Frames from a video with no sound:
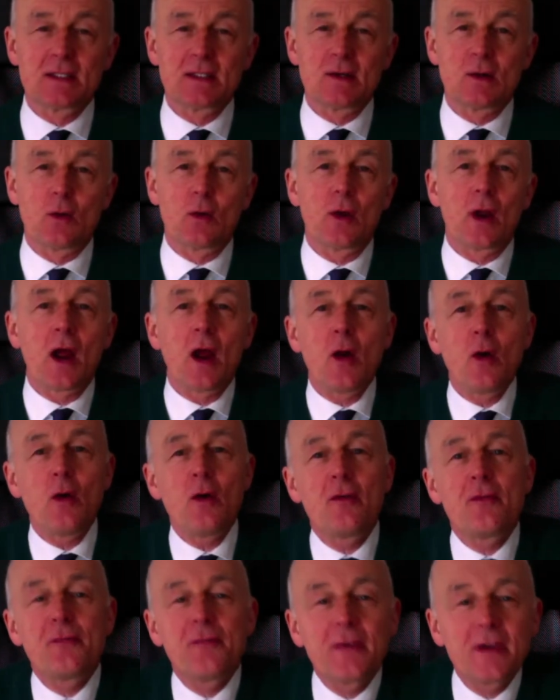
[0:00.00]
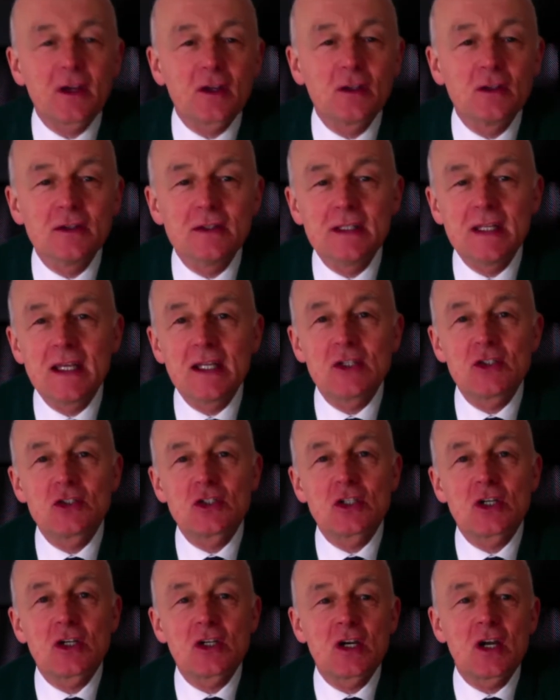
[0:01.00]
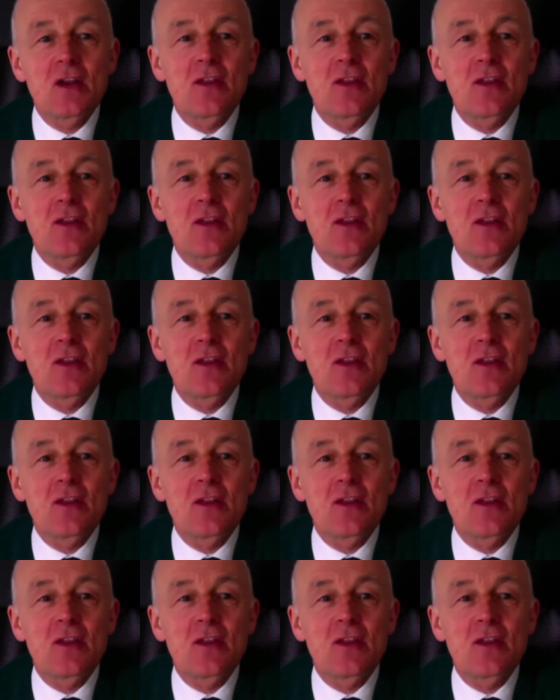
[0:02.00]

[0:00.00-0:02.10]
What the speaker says: or our fickle nature